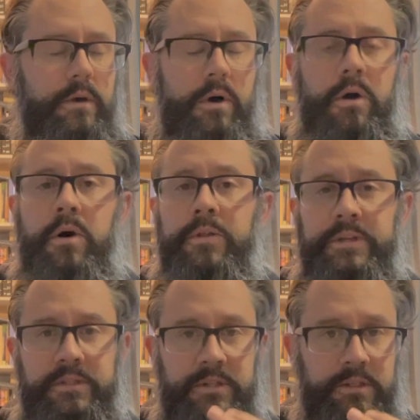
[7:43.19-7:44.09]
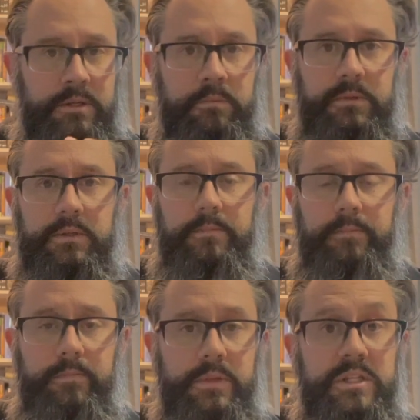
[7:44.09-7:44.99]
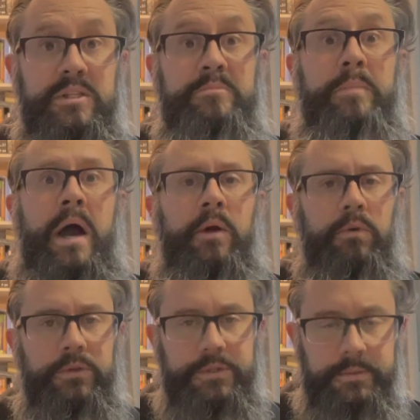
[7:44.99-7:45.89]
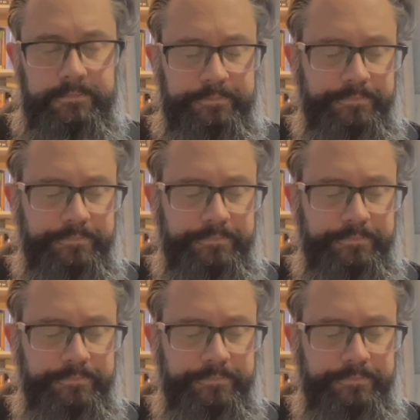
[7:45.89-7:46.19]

all these systems, these spirals?